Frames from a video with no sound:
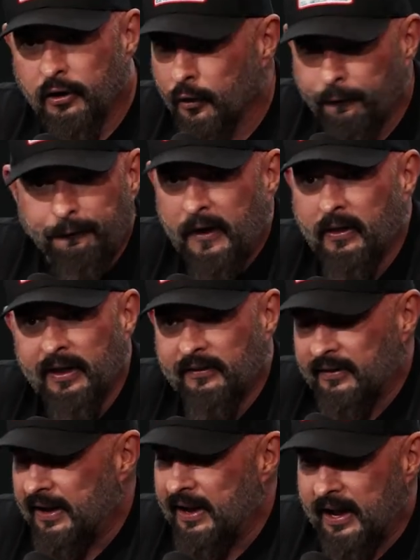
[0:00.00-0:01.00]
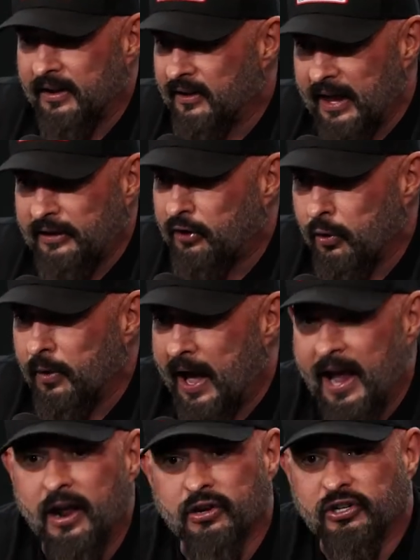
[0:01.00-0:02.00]
Your feelings, and, and like, dude,
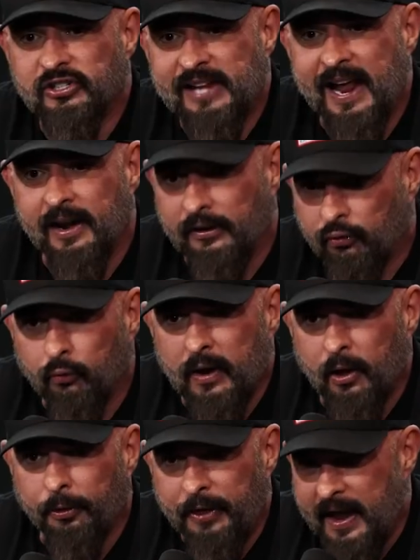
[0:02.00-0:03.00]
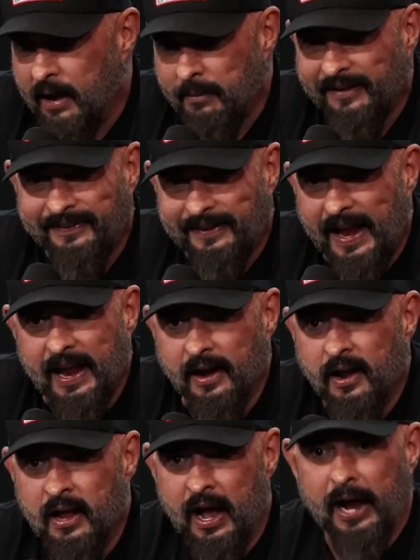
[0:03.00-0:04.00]
I understand it's a real thing. I'm not
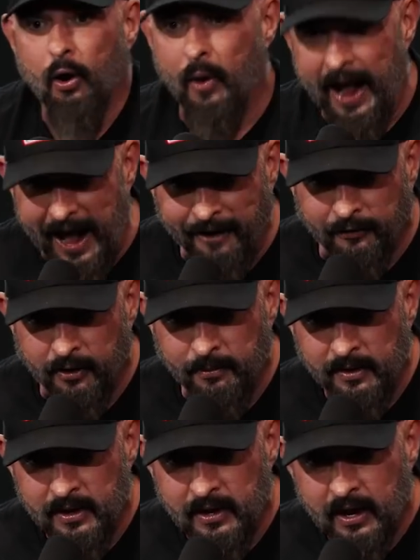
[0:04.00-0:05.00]
saying I don't have them.